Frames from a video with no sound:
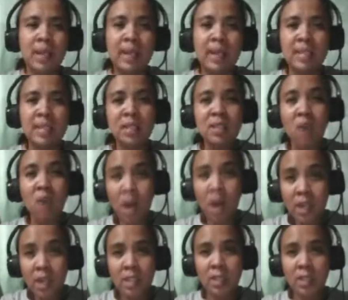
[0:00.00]
it
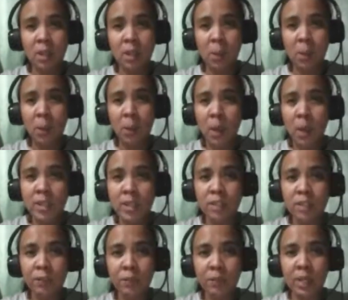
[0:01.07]
starts the process of
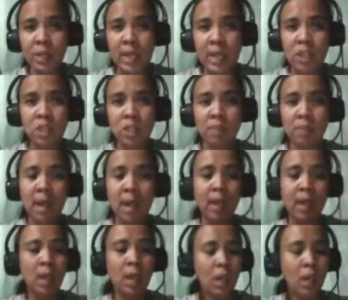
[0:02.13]
communication
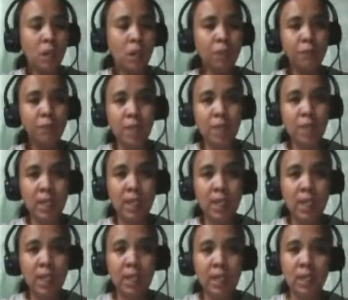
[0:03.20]
by
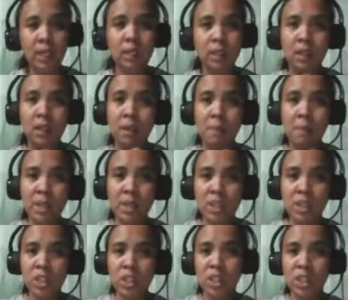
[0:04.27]
converting the
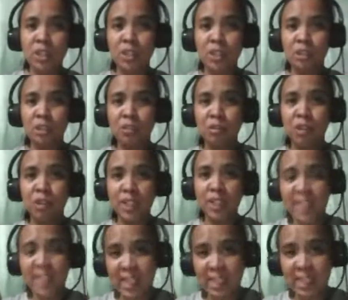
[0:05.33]
message into
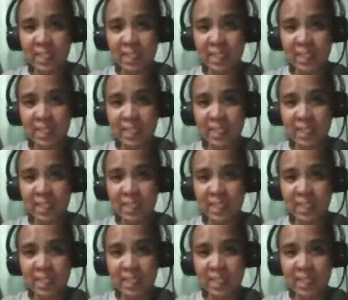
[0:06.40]
content.